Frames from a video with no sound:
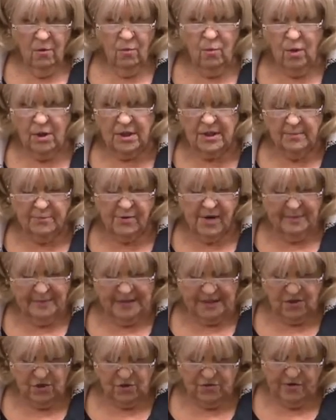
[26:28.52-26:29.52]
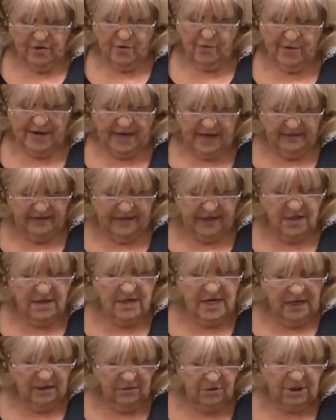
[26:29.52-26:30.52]
Would the Prime Minister agree that
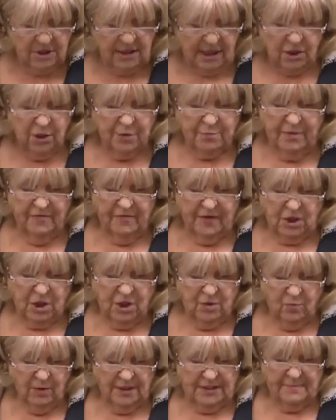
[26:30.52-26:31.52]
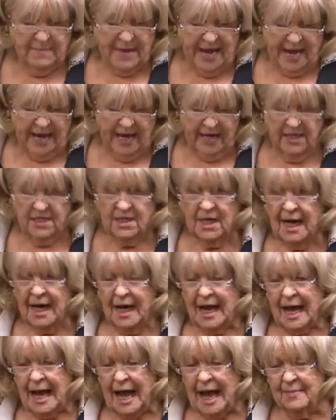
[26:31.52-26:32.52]
no such provision was made
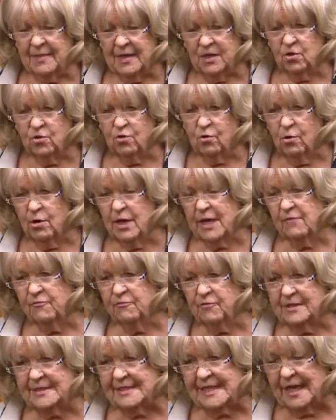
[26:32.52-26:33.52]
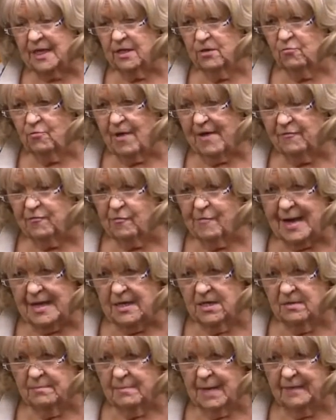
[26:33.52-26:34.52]
and that calling for a second
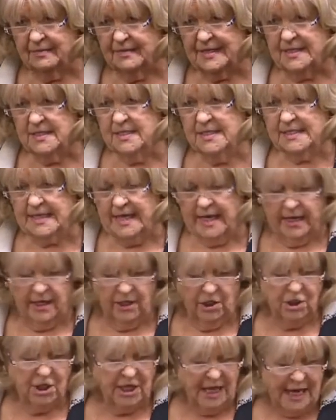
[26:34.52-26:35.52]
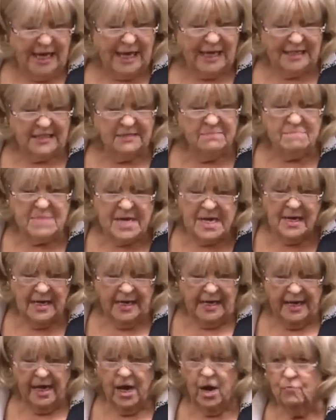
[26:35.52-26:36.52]
referendum at this stage is
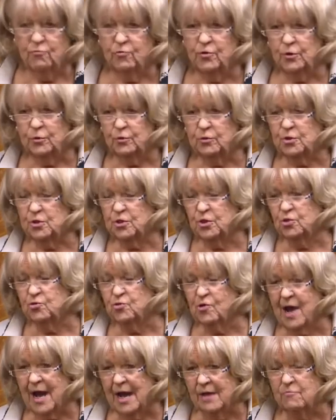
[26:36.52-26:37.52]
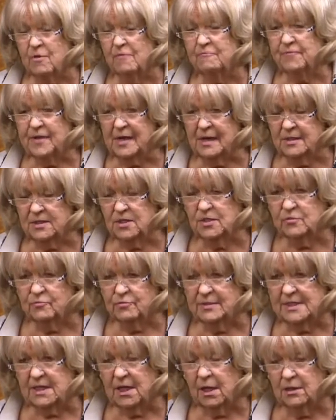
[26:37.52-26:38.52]
merely a ruse to try and reverse the
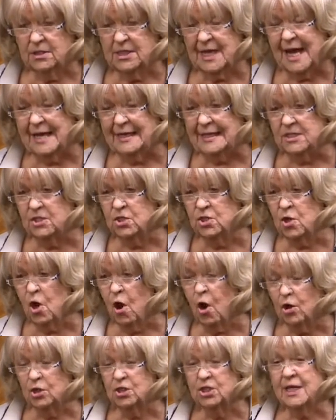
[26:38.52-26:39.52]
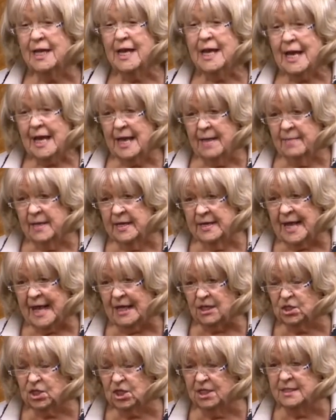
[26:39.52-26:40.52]
result and is not in the
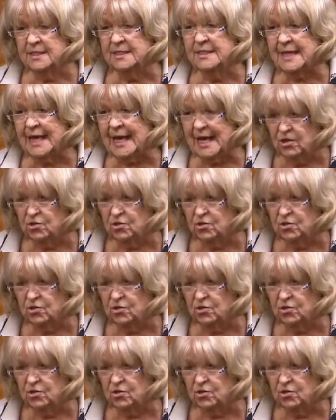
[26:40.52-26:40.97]
nation's interests?